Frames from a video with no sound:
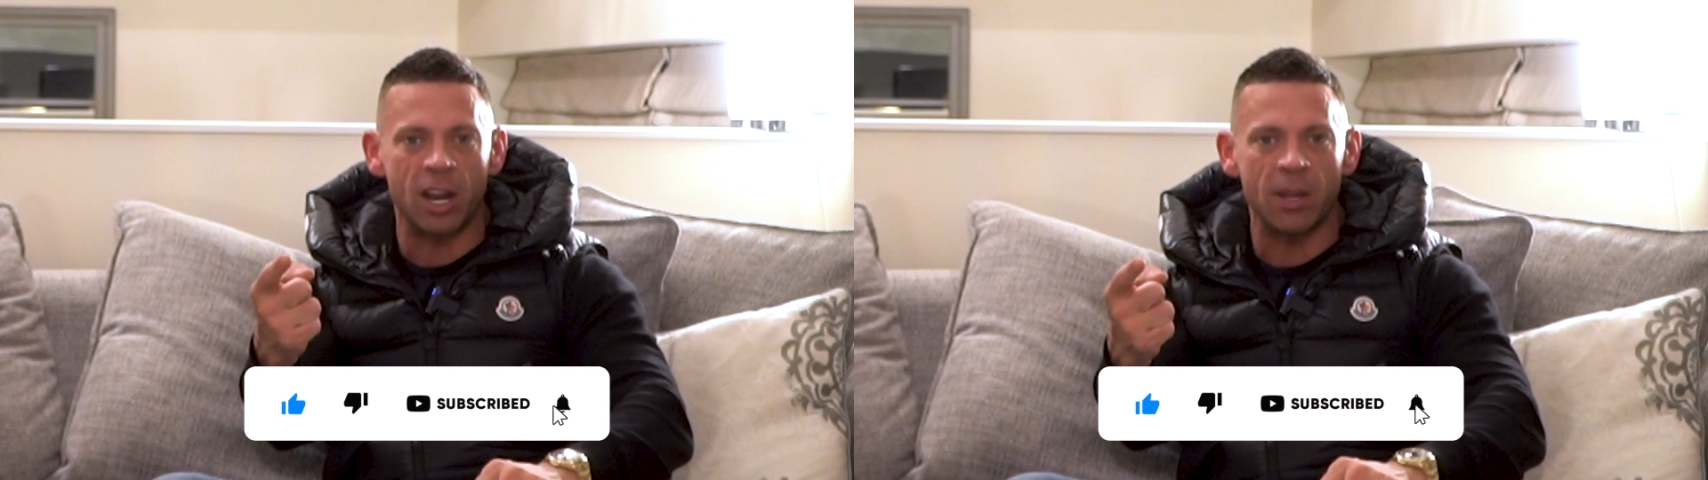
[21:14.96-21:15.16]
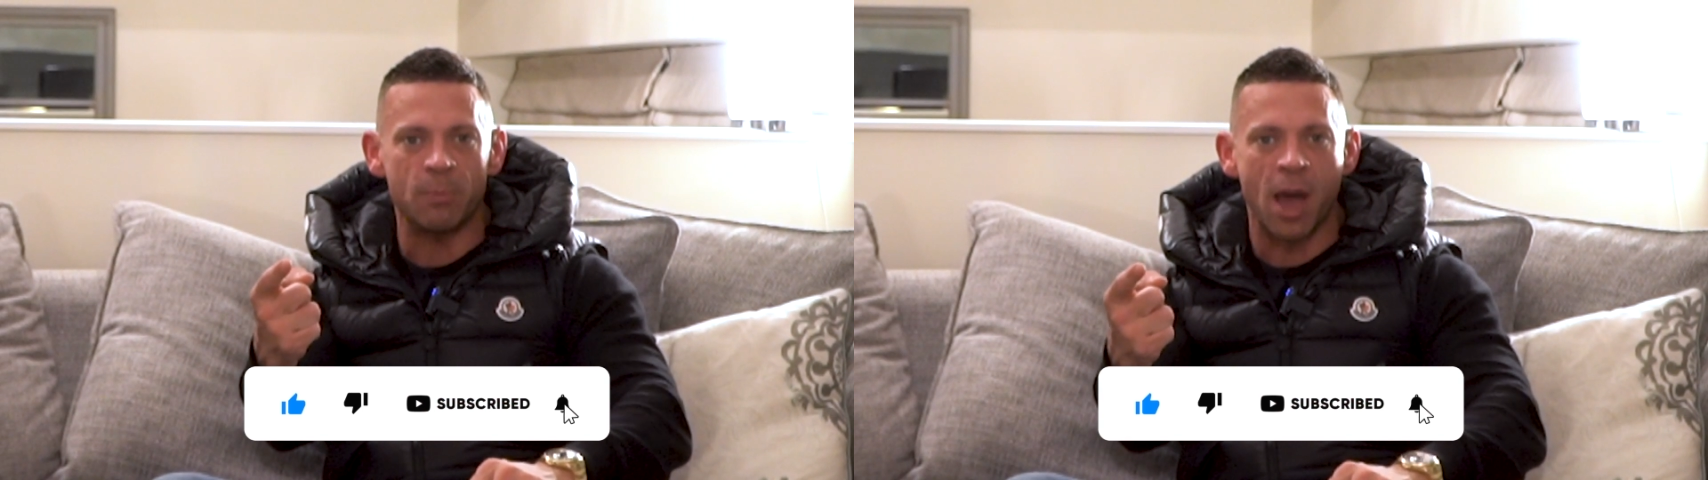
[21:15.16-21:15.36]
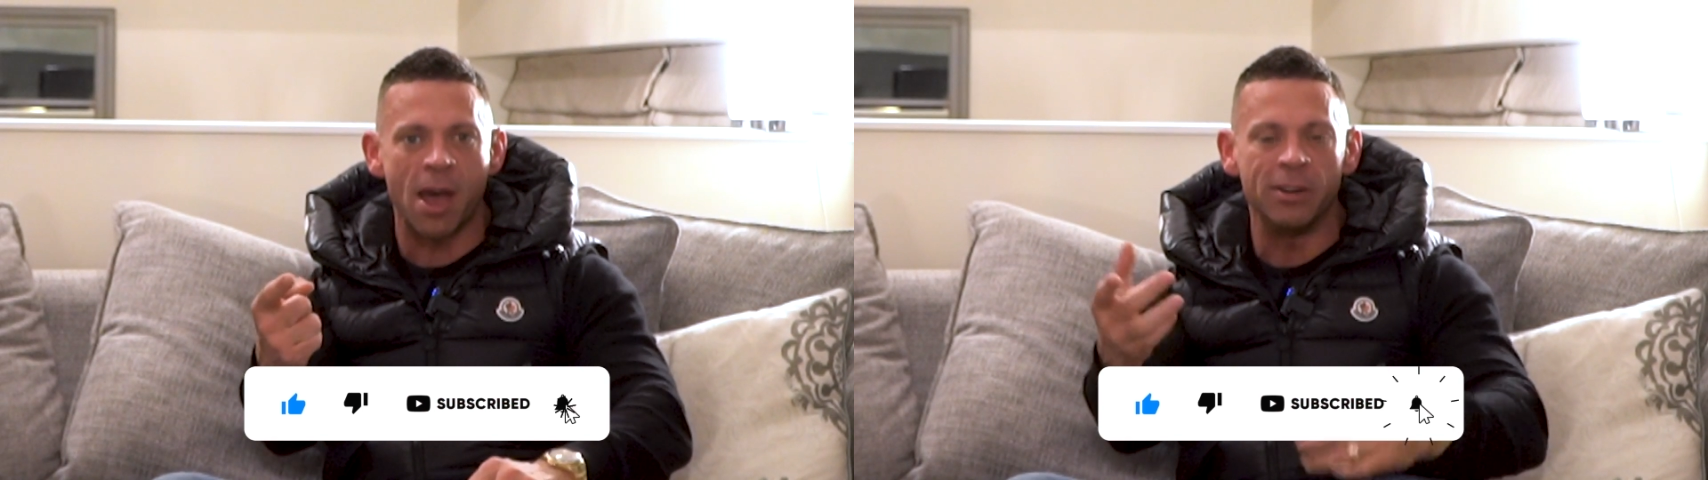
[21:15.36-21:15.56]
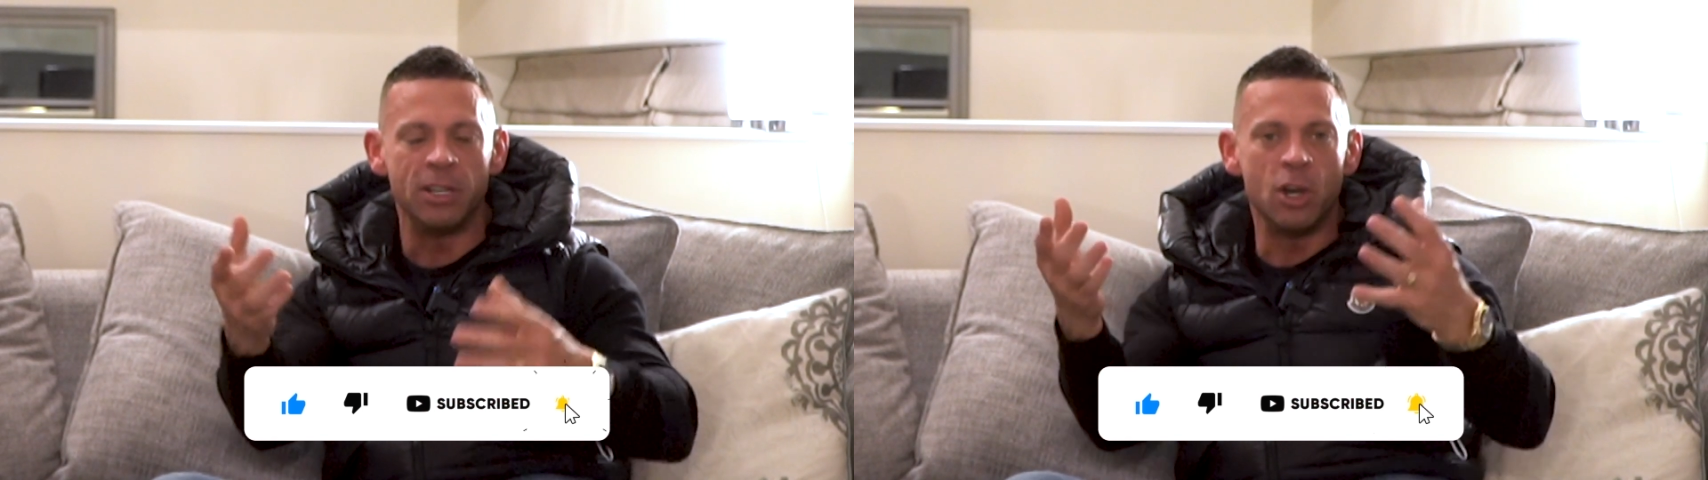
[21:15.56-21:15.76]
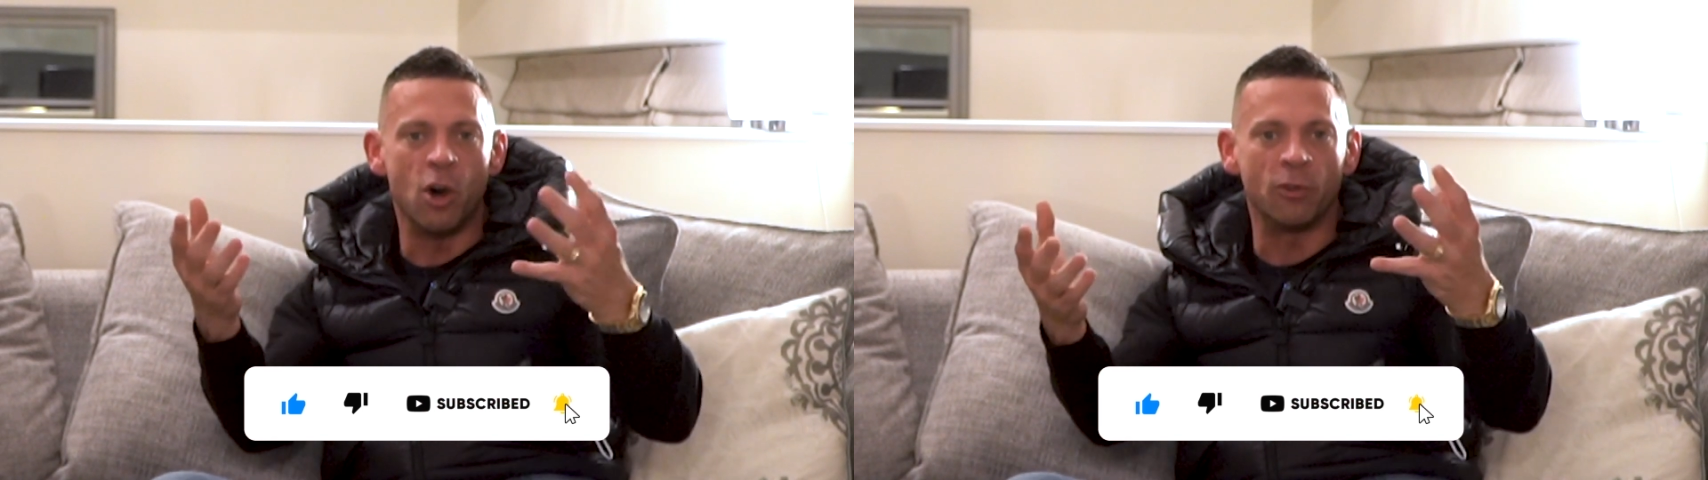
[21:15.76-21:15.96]
like button.
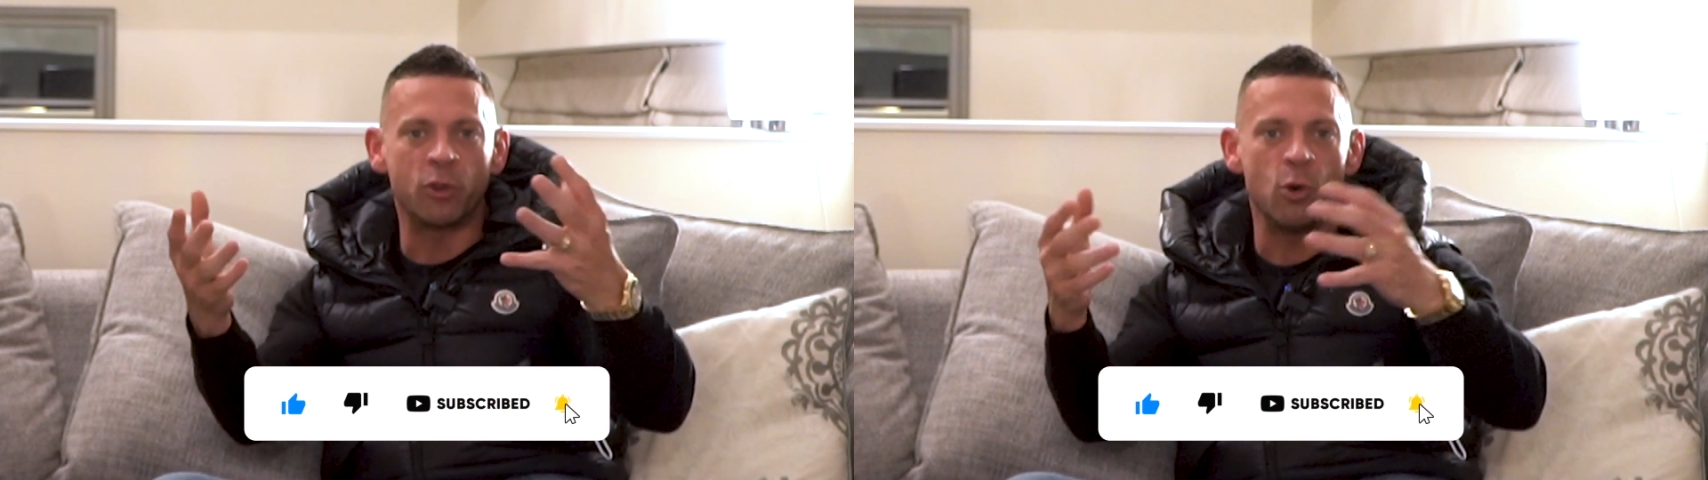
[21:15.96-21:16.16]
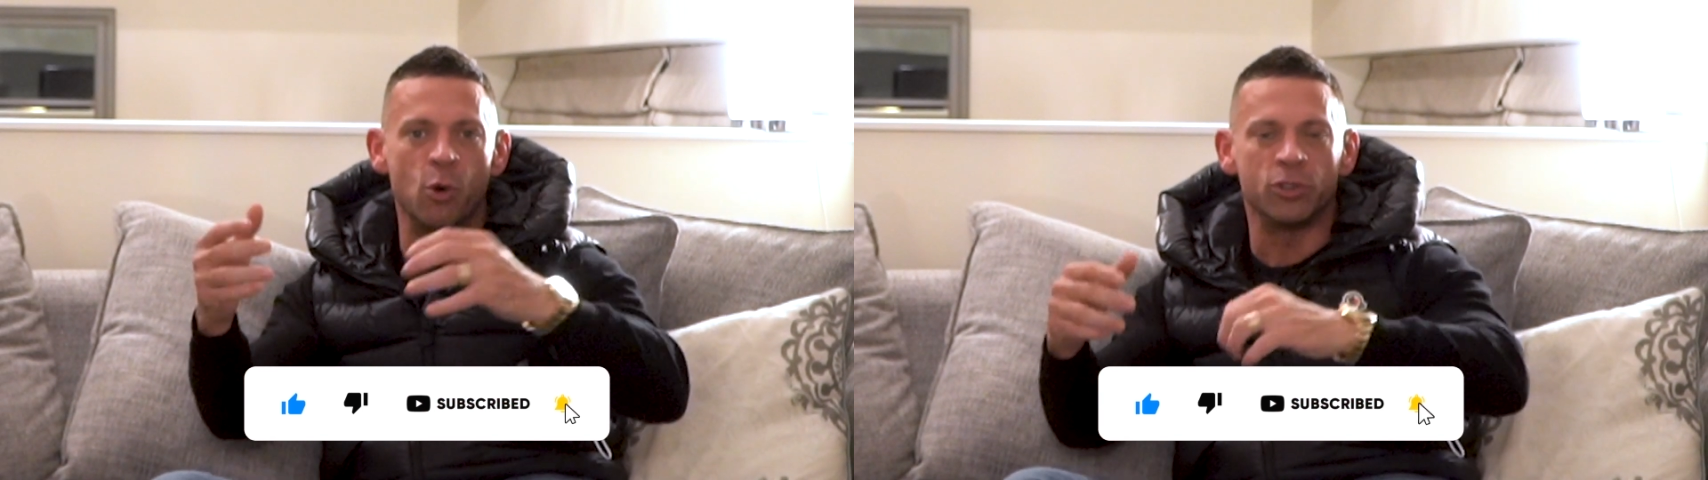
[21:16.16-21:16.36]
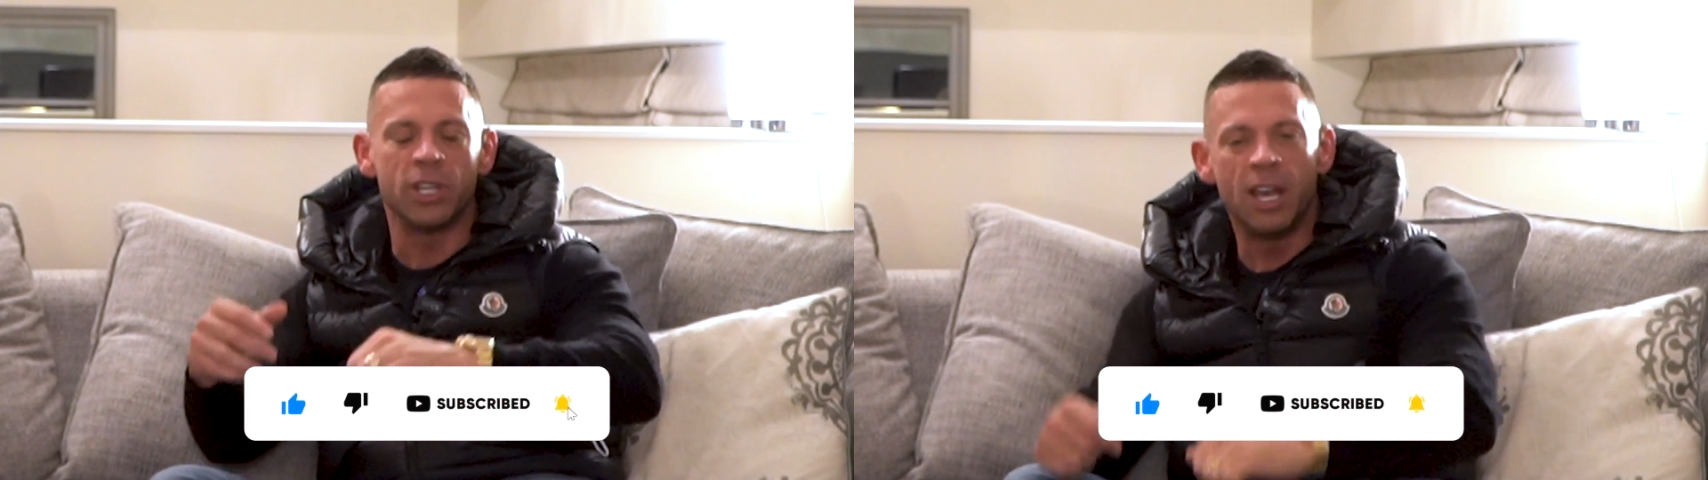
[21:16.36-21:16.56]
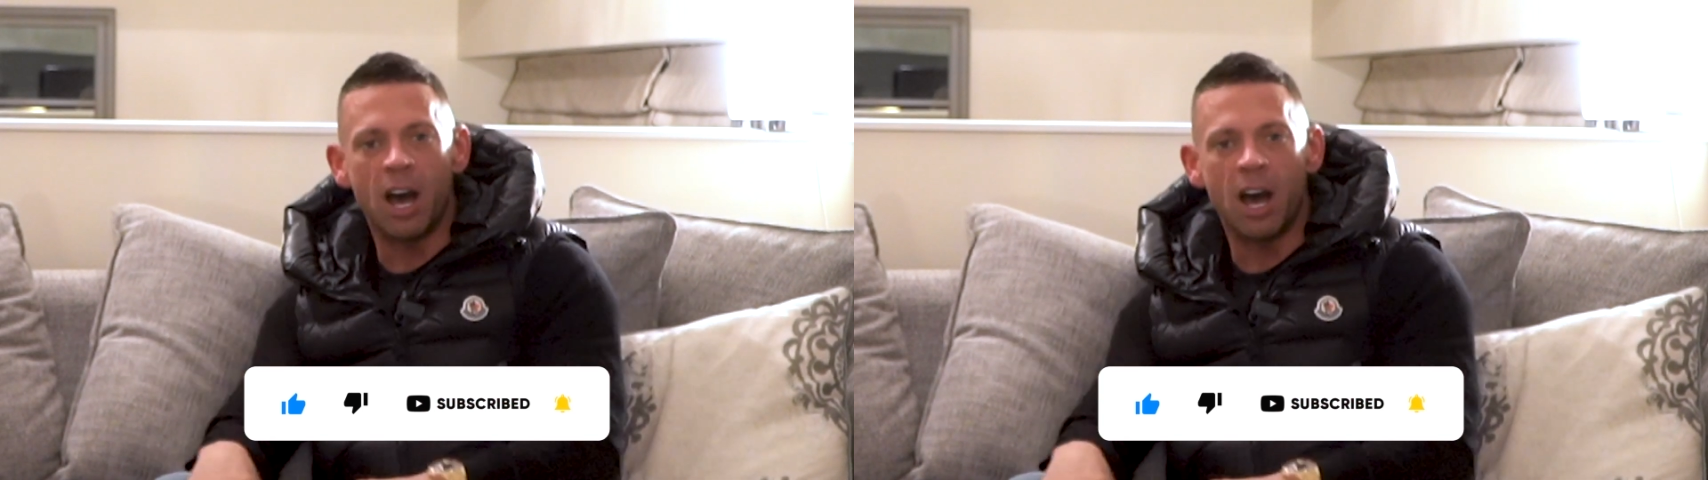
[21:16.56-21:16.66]
Of course,